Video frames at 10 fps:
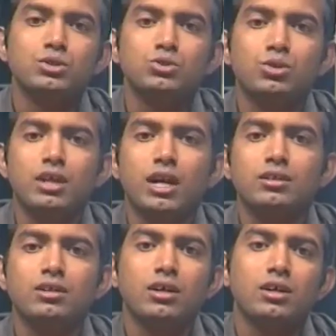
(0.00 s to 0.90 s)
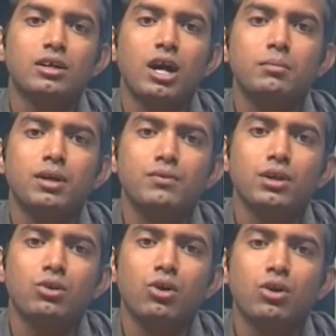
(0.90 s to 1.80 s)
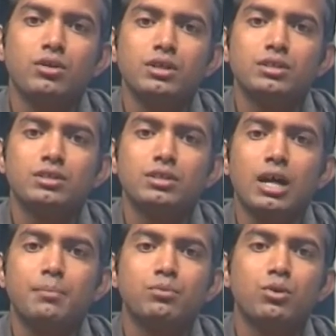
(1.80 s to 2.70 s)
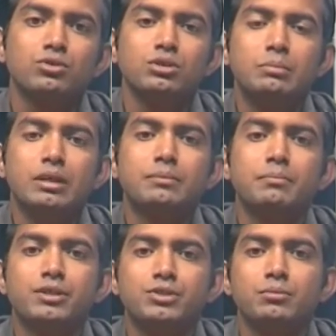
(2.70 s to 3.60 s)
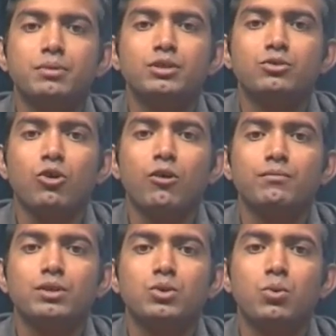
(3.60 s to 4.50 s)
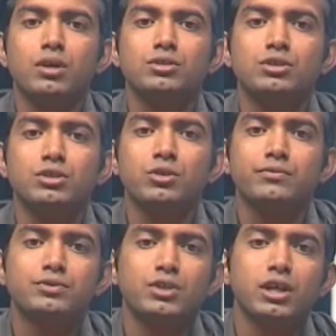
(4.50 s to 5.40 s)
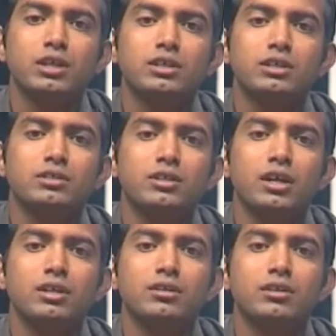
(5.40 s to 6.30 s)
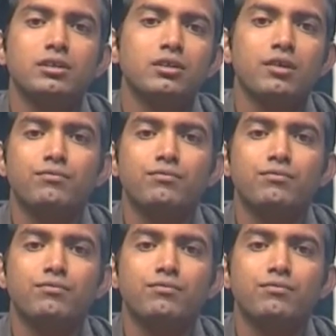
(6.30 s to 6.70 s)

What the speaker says: so that a gamma ray log is an approximate measurement of the quantity of shale contained in a